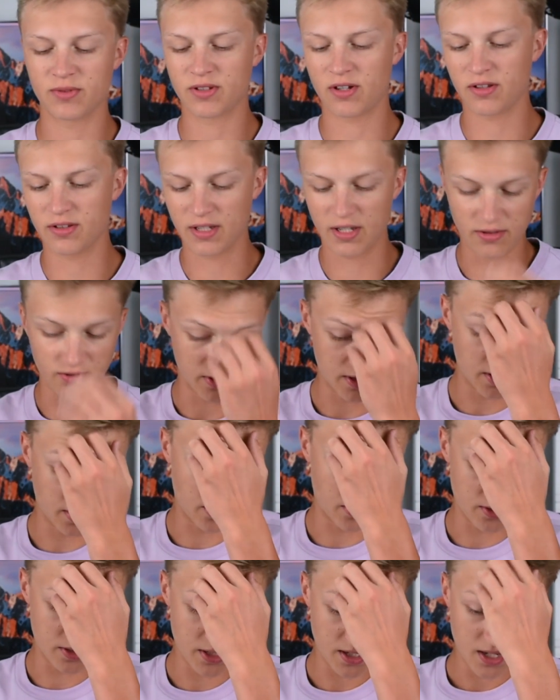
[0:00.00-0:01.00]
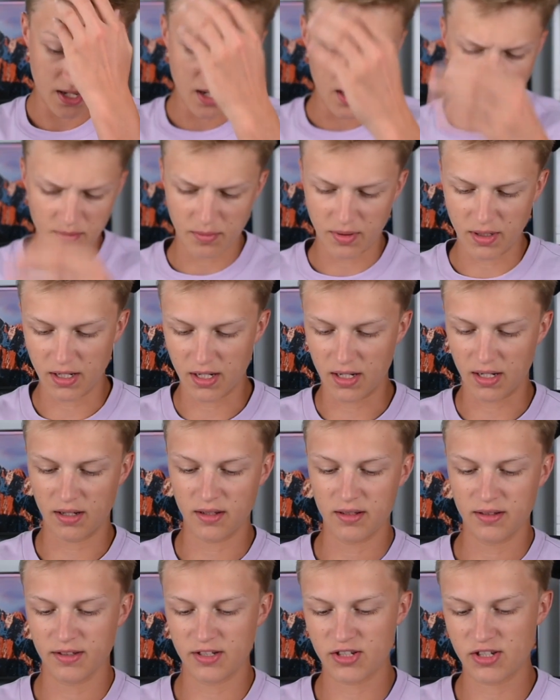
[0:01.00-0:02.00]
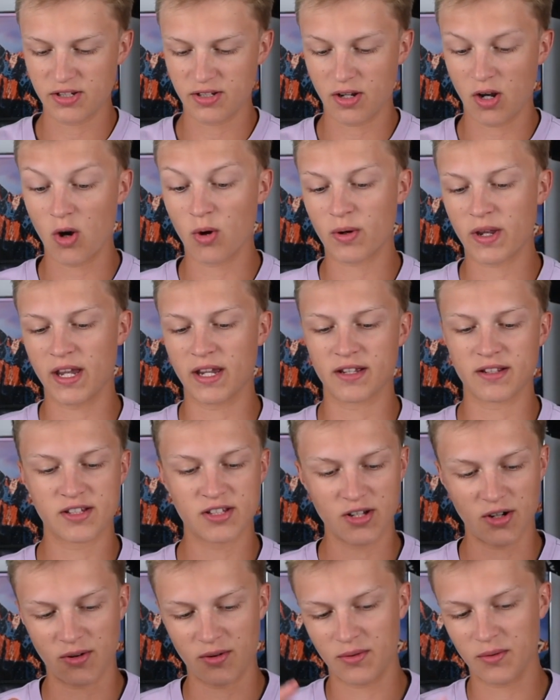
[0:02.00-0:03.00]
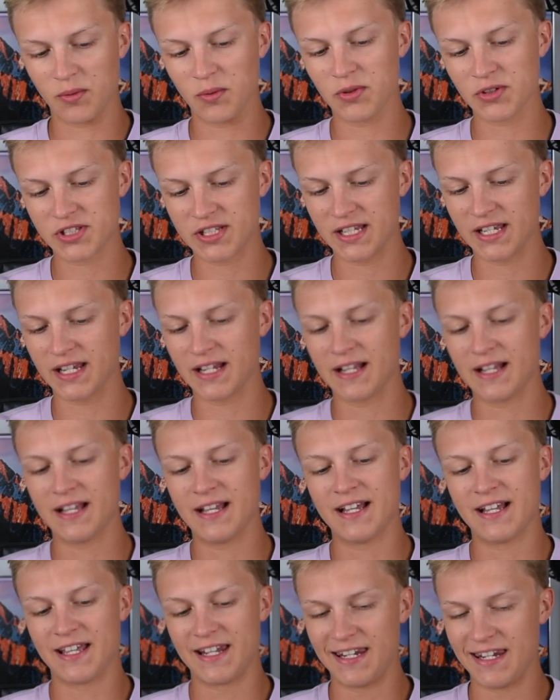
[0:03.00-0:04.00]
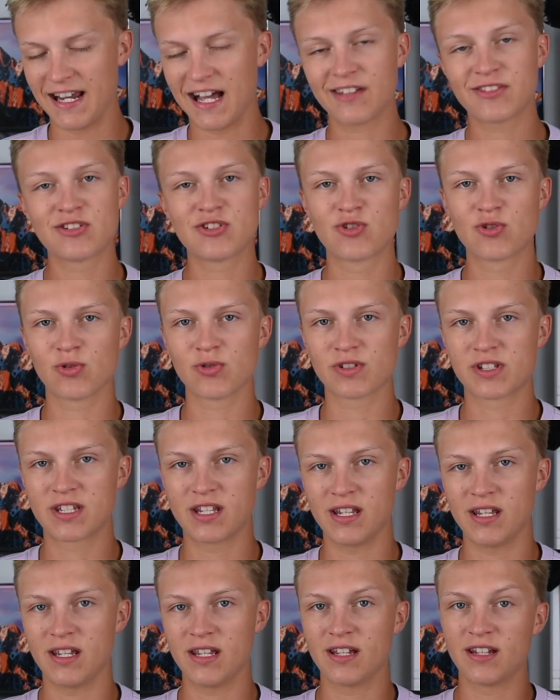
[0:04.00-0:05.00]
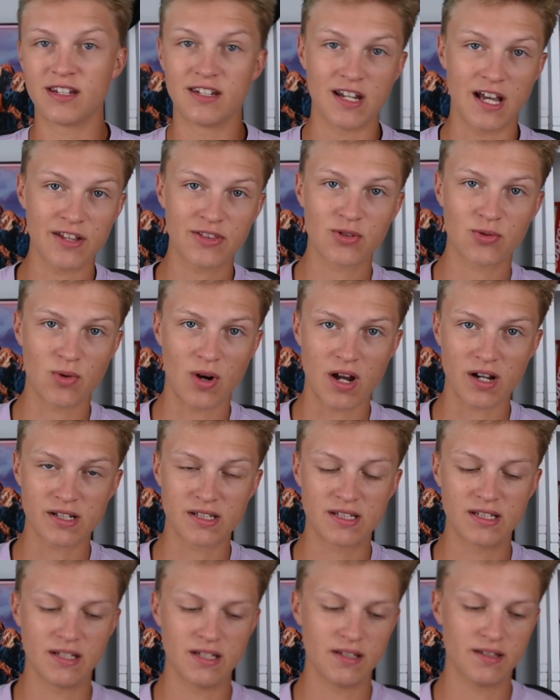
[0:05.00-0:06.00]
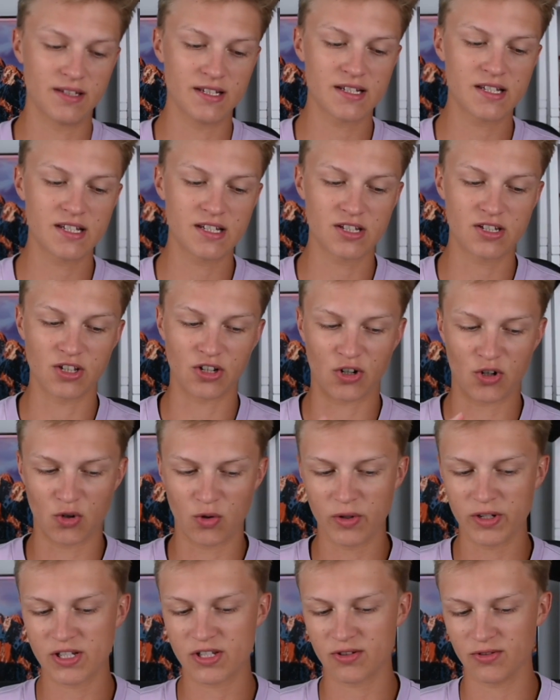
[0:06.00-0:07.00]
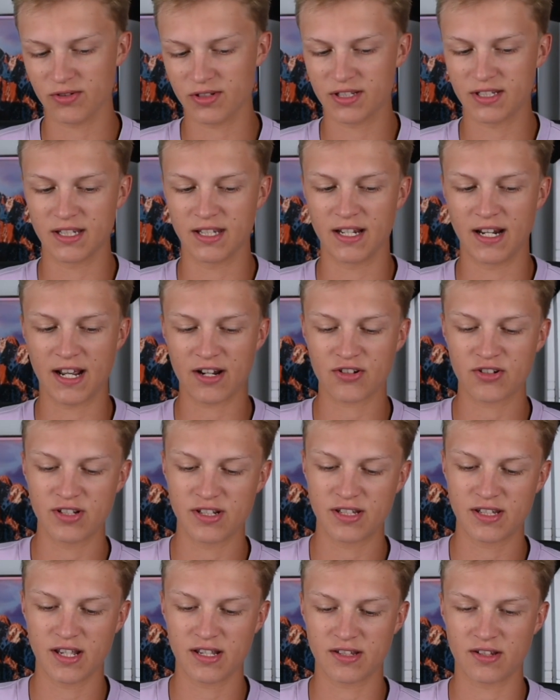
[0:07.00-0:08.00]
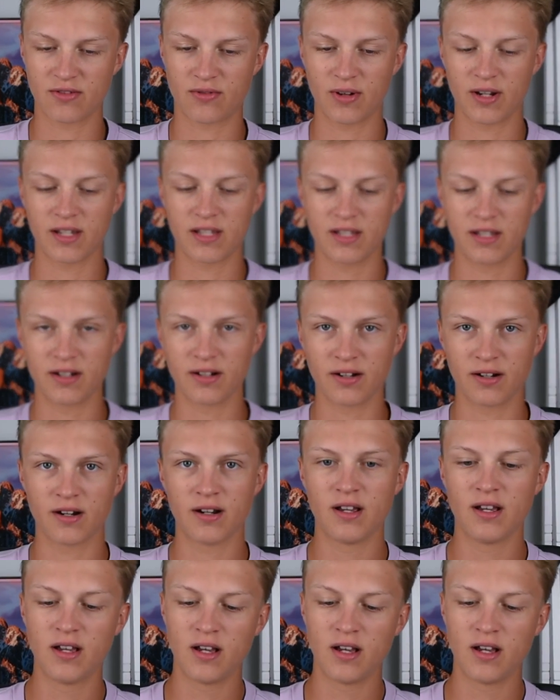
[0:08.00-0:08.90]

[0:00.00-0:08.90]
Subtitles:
with all the other stickers. But okay, so we'll see. Not the Jewels tee, not the Rocks tee. This is the Crystals tee. It actually says it right here.